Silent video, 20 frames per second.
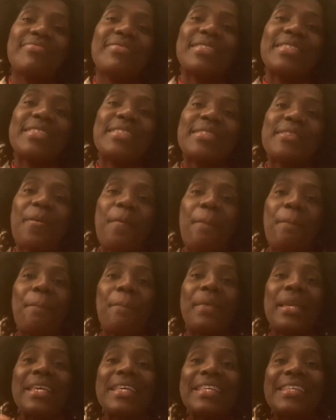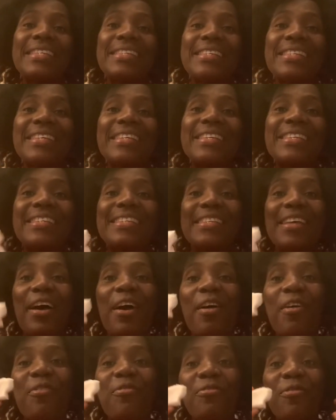some pieces
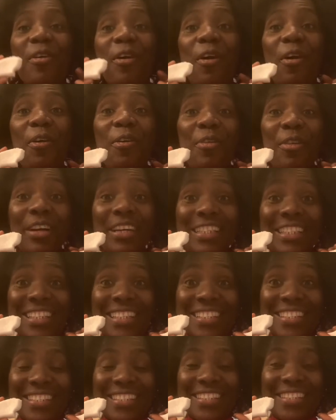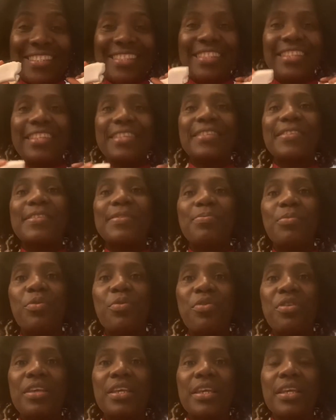of coconut to this
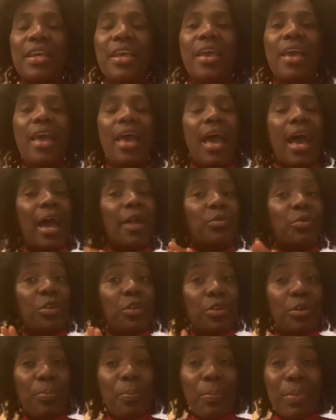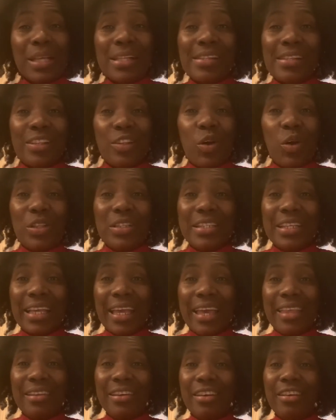smoothie, and we're going to mix it all
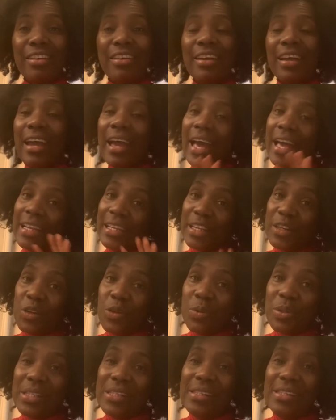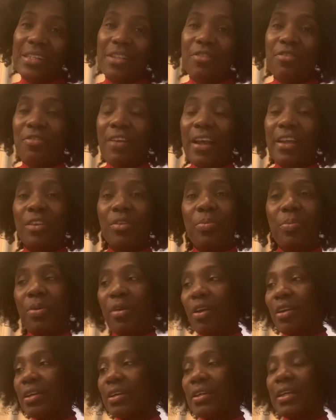together, and then you will see the final
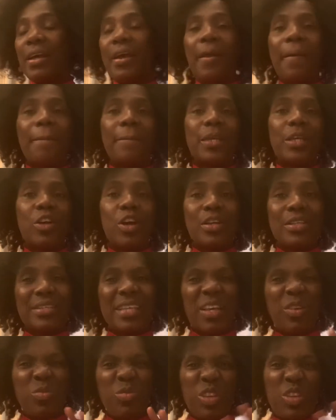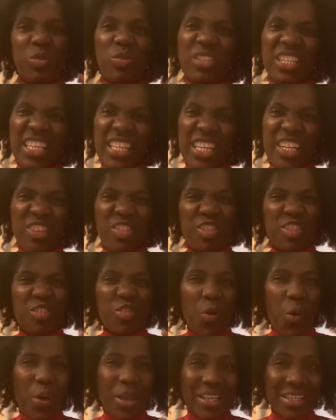product, because I don't want you to hear the
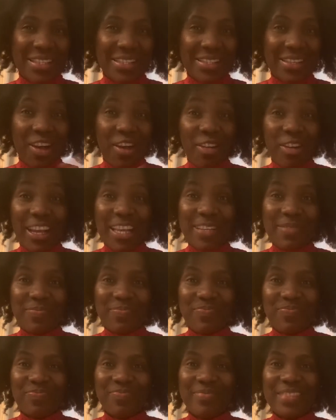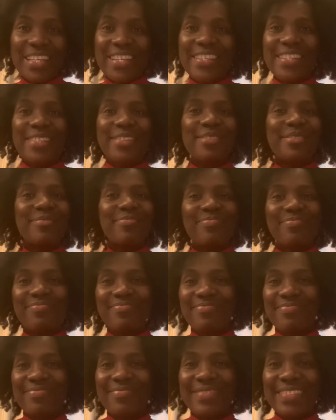noise. All right, so
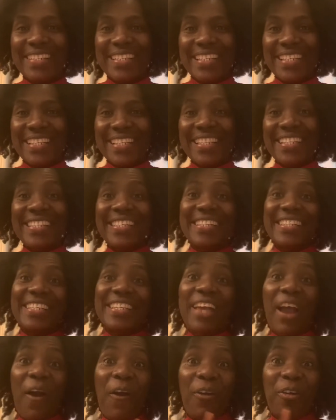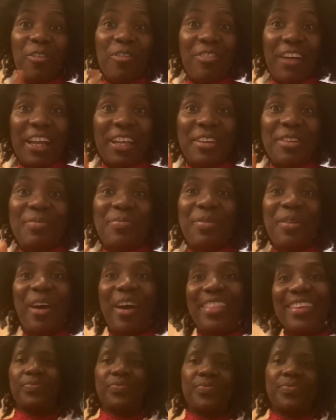let's see our final product.